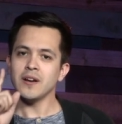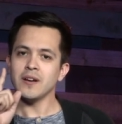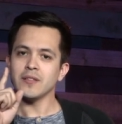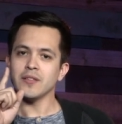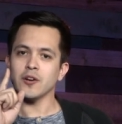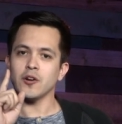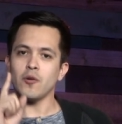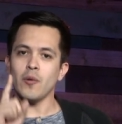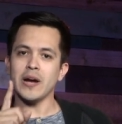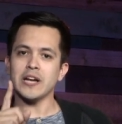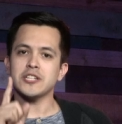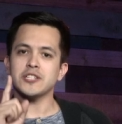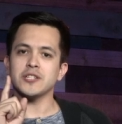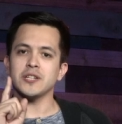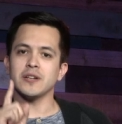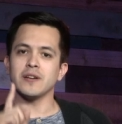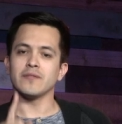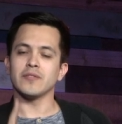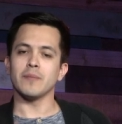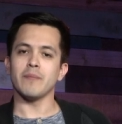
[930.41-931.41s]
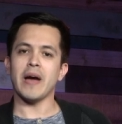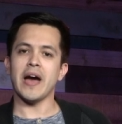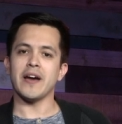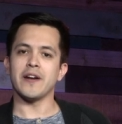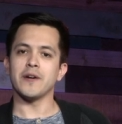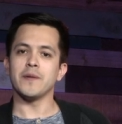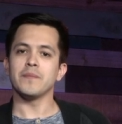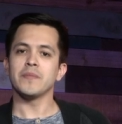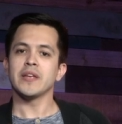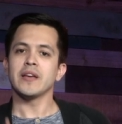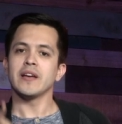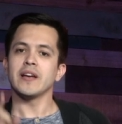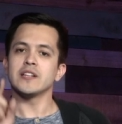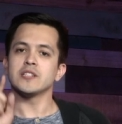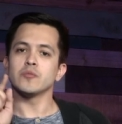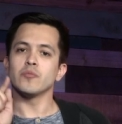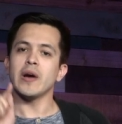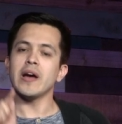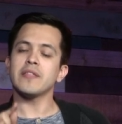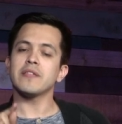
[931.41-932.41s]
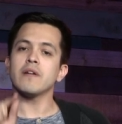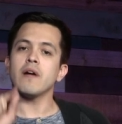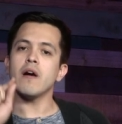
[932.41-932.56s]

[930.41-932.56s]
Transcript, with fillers: The question of the matter is whether